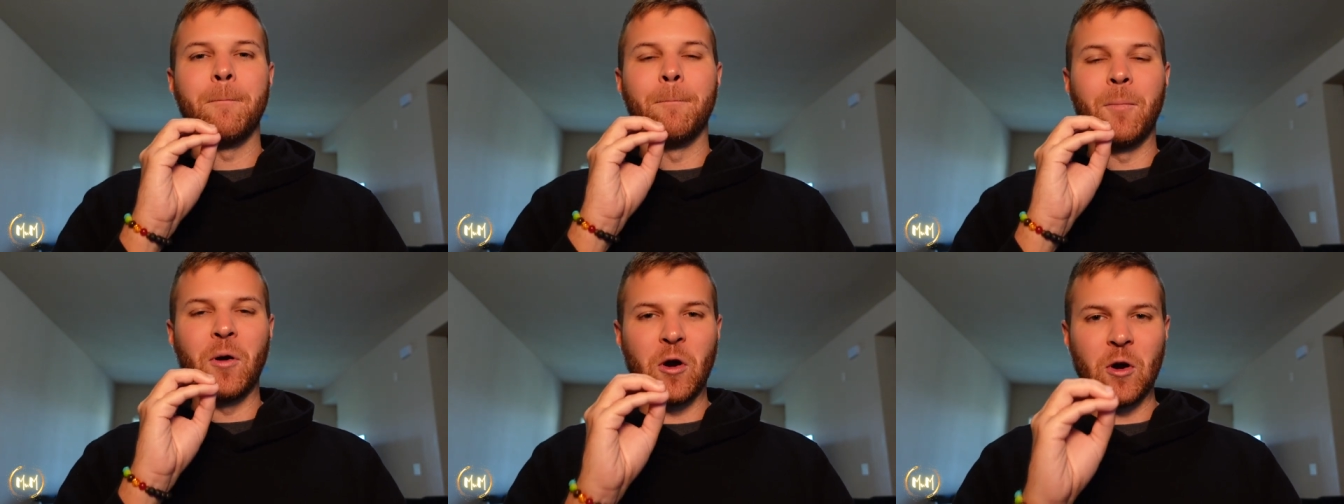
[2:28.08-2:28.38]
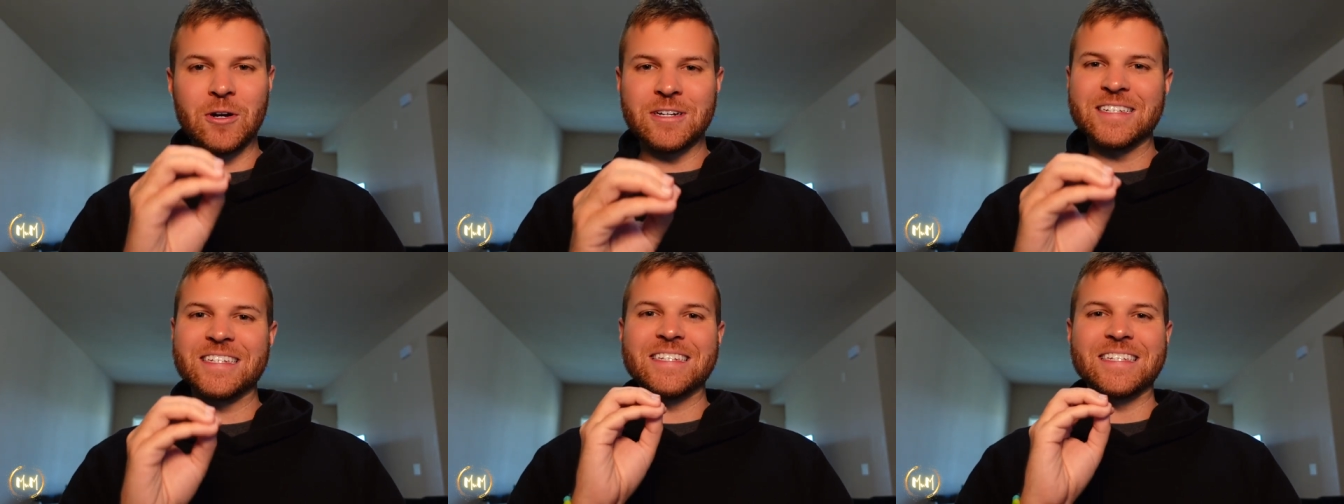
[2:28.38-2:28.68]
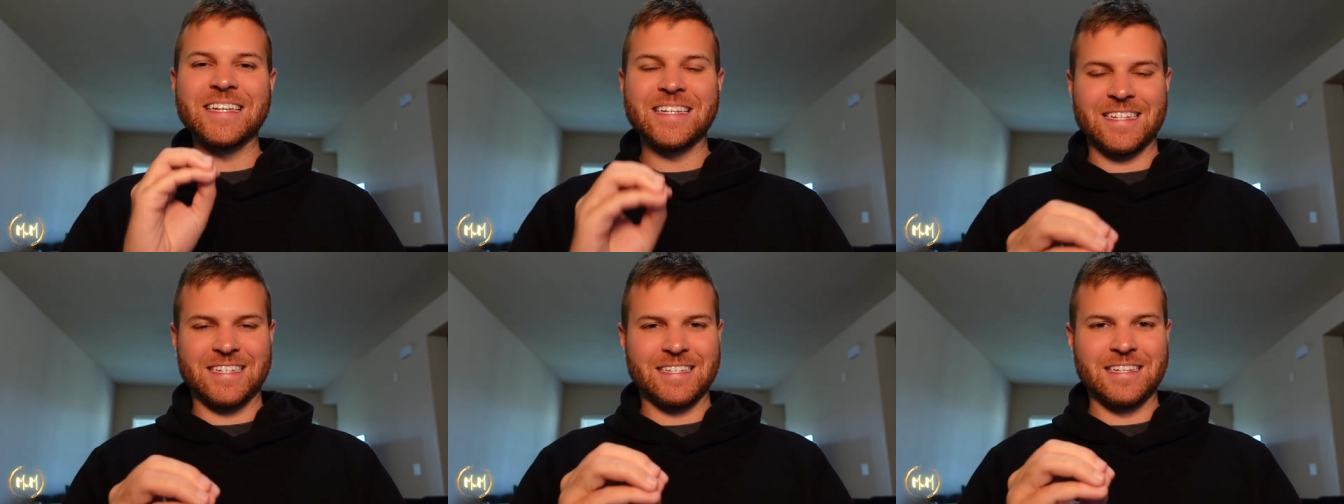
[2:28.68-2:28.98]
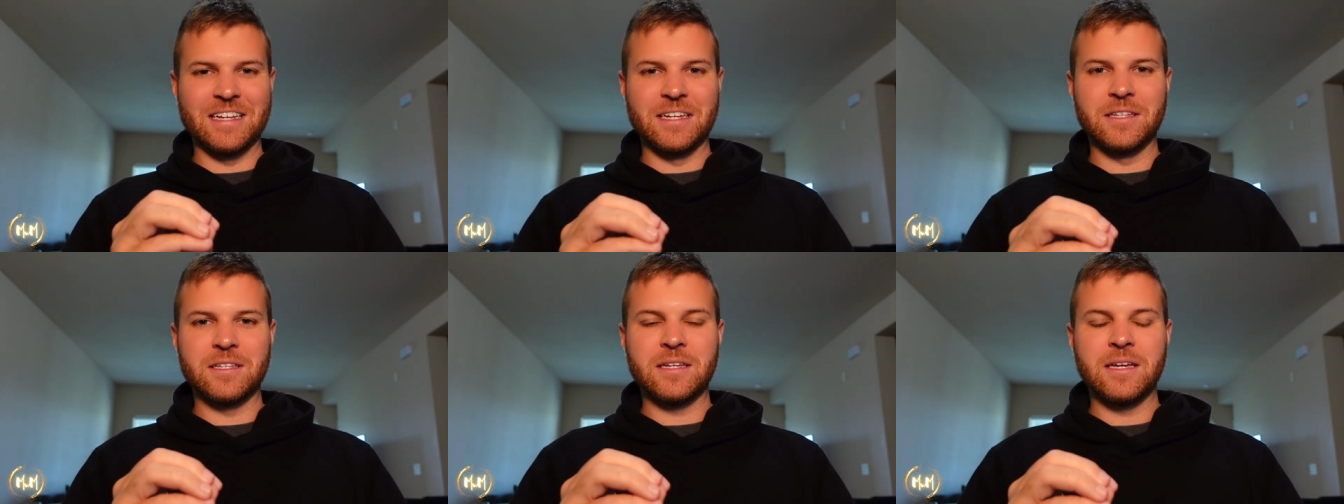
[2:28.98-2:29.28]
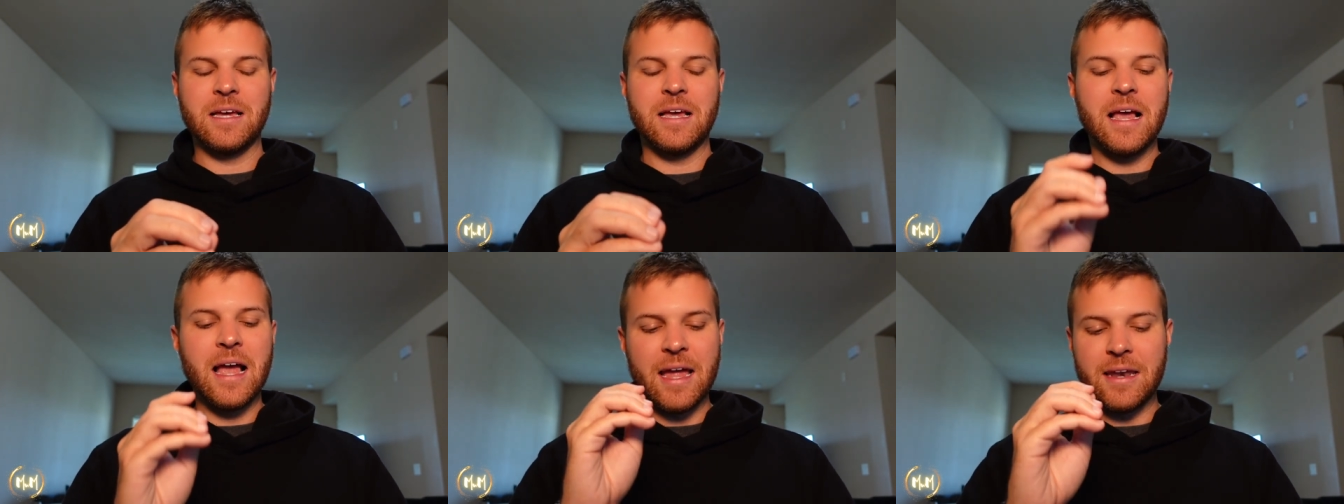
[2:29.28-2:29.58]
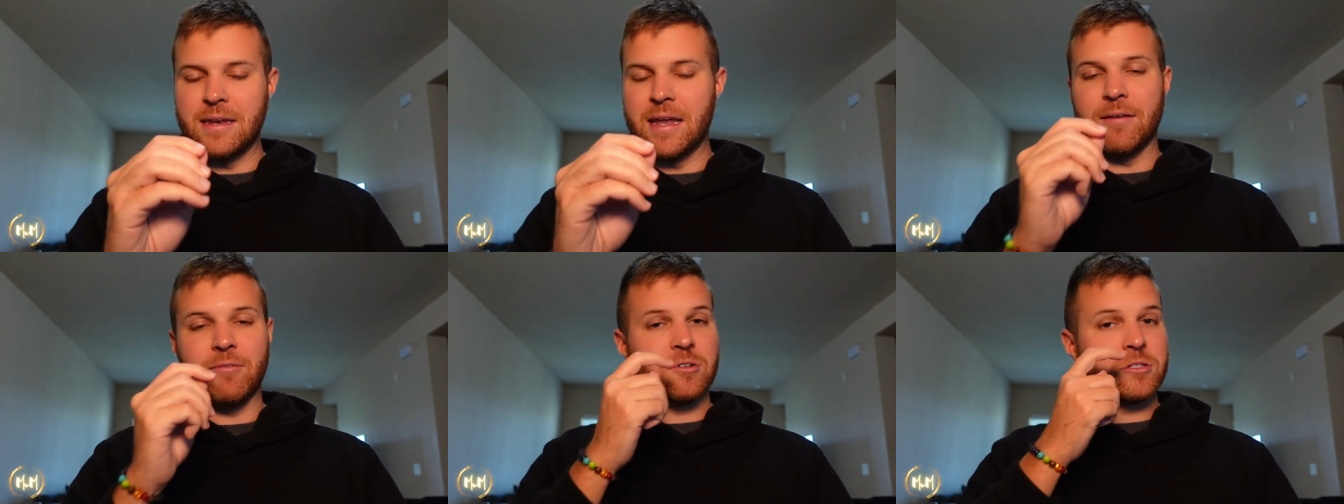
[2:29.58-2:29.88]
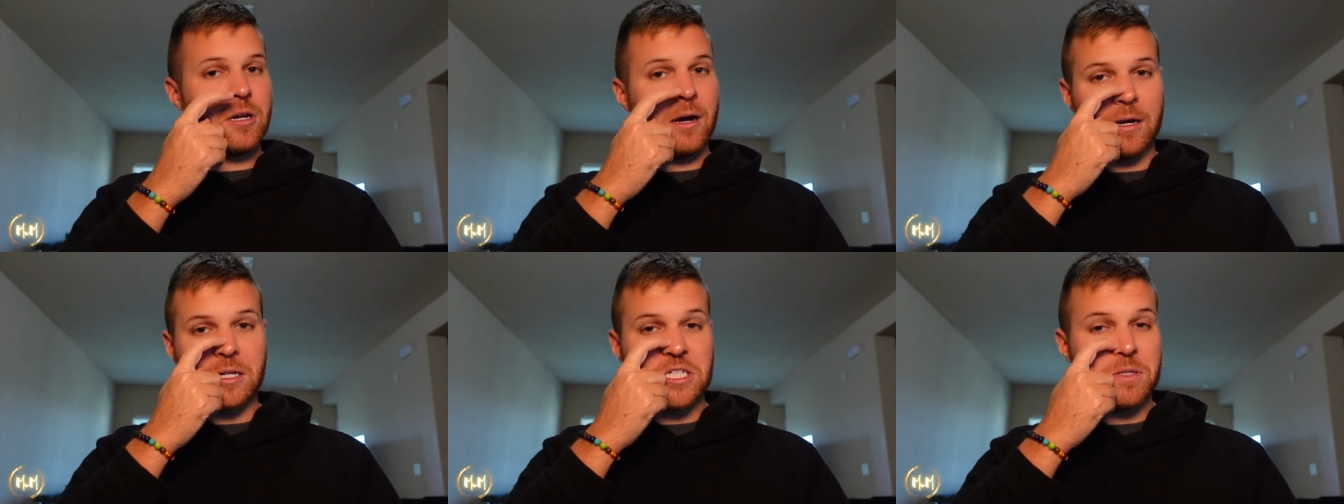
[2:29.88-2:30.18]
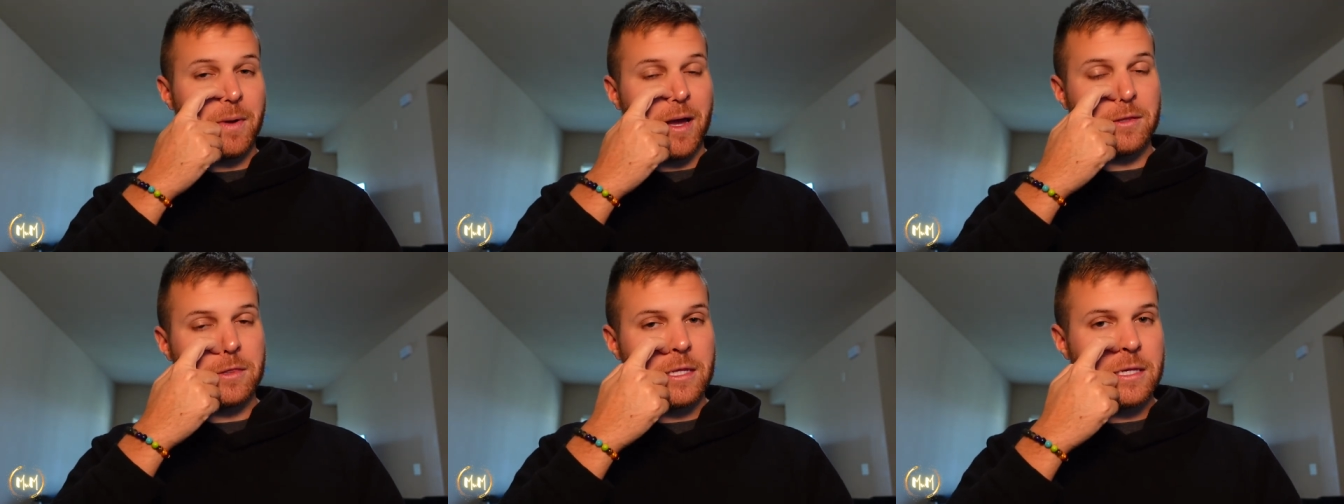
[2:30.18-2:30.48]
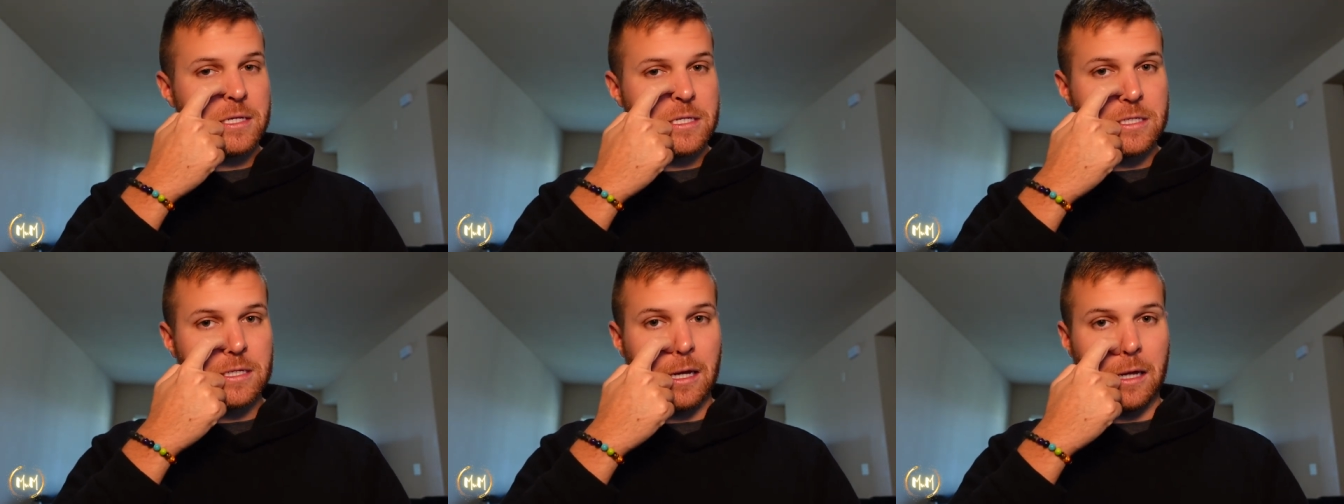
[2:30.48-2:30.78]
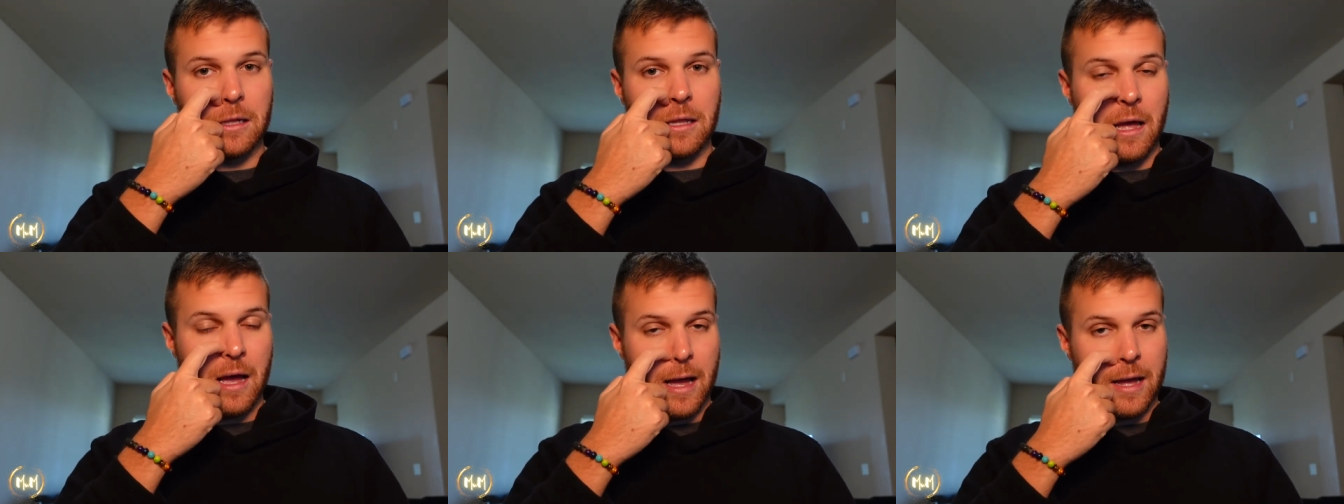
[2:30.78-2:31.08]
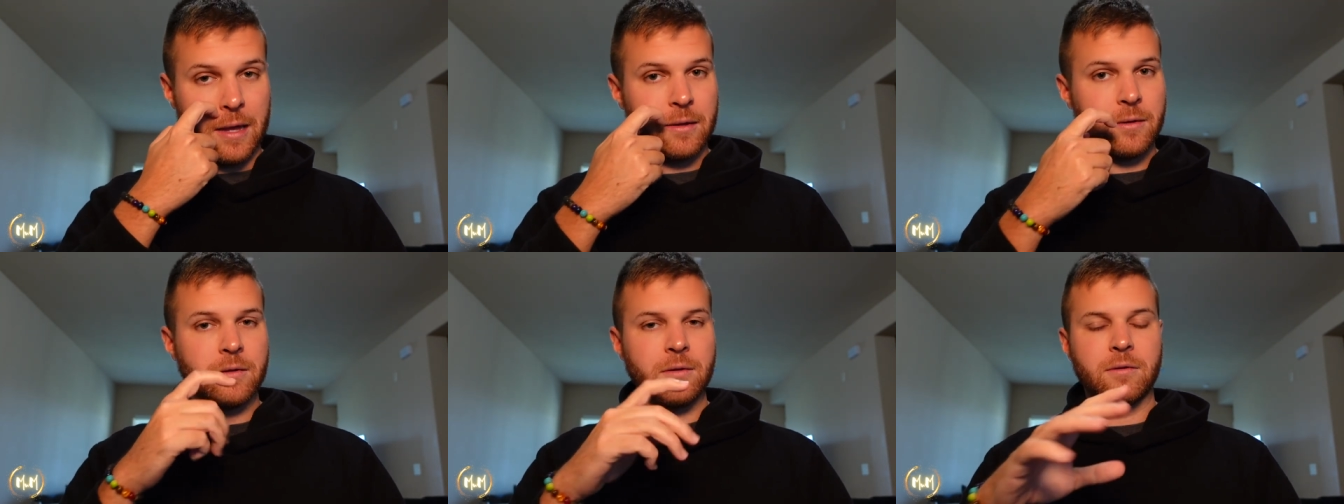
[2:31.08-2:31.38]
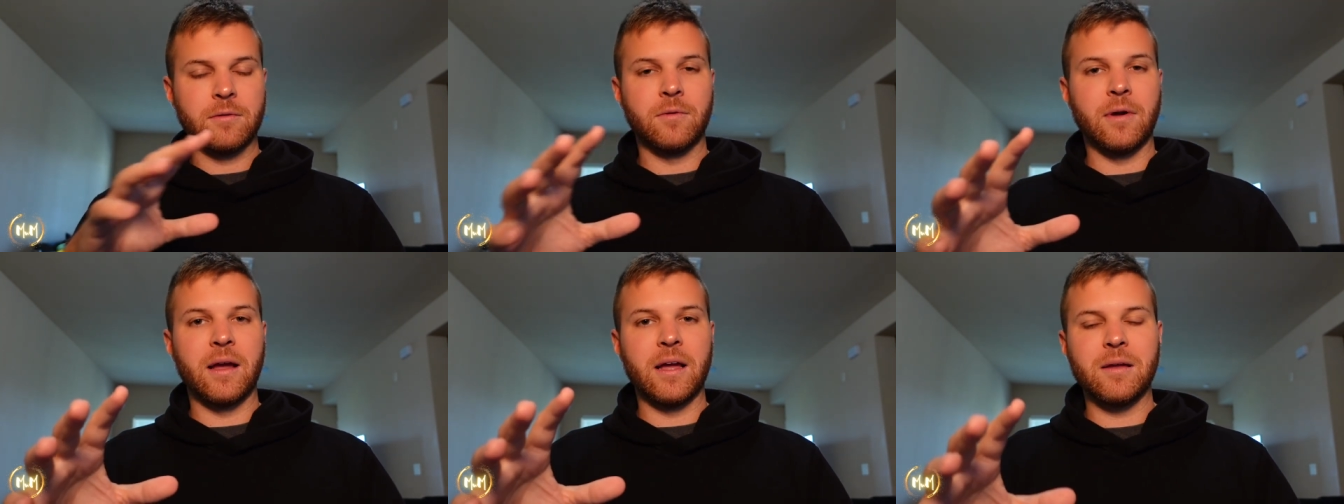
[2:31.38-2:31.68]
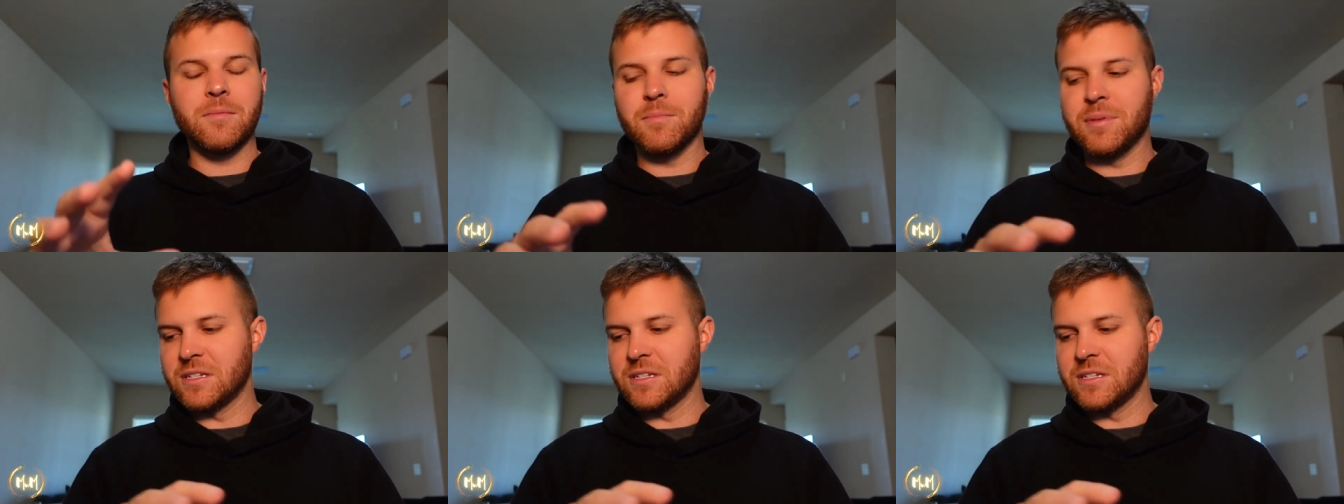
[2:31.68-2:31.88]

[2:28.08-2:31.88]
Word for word: Persistent. And Neville talks about this a lot right?